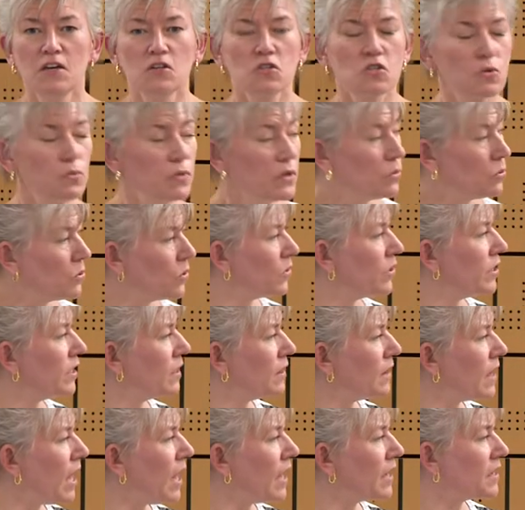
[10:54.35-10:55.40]
So we worry a
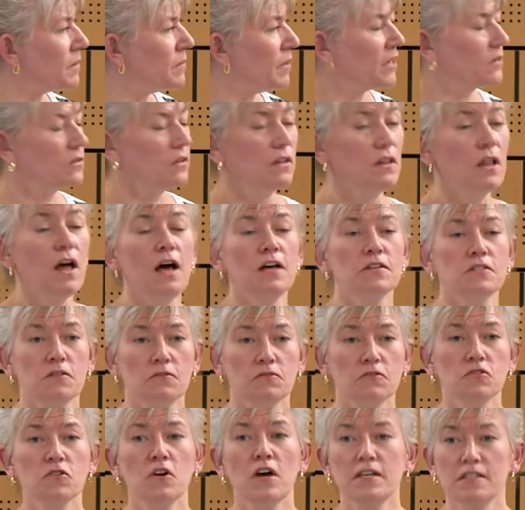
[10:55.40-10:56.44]
lot about the loss
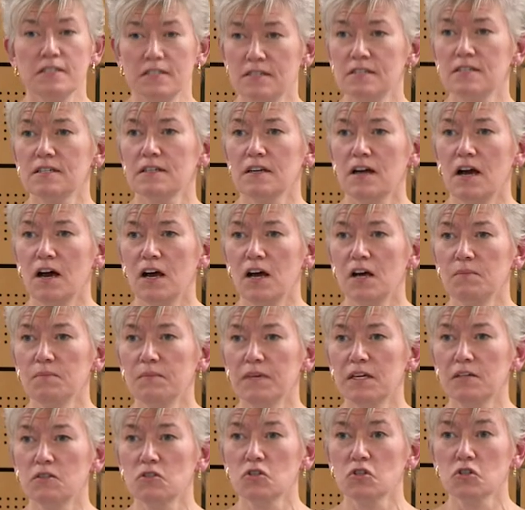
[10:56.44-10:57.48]
of trust um,
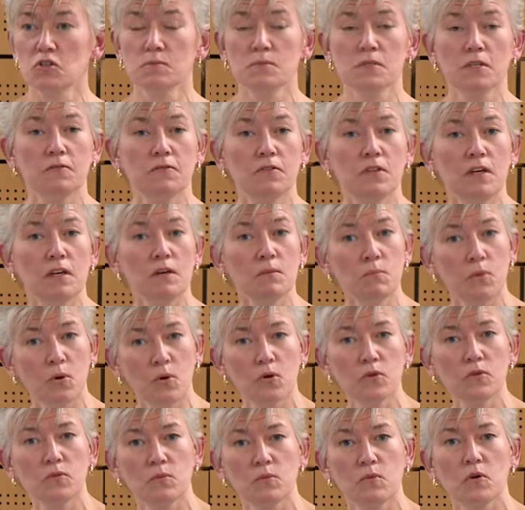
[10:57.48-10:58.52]
in terms of the
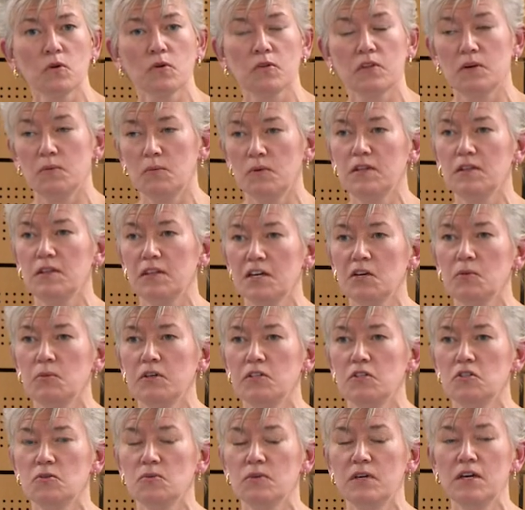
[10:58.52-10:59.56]
important work that we think we
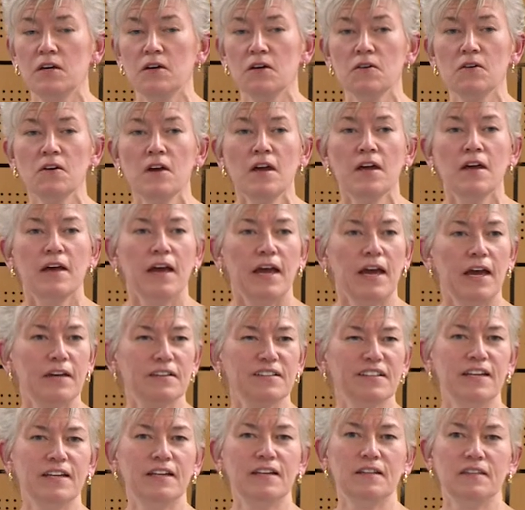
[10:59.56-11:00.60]
do here
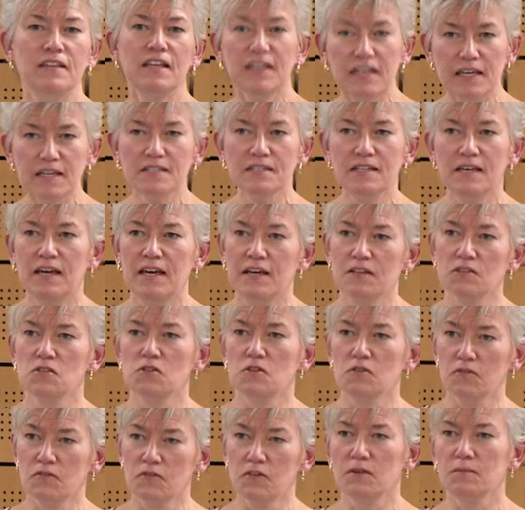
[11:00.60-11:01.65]
and getting the easy
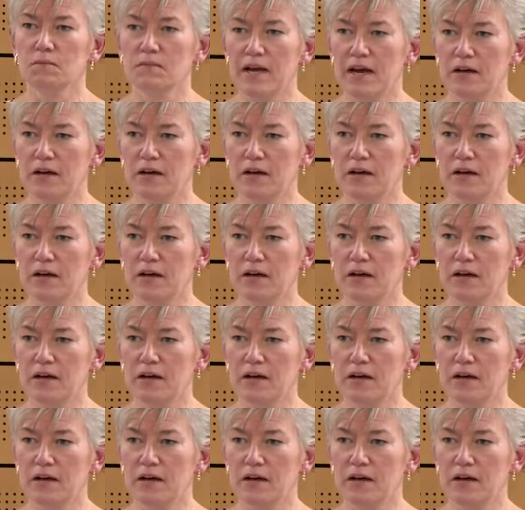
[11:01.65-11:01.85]
answer from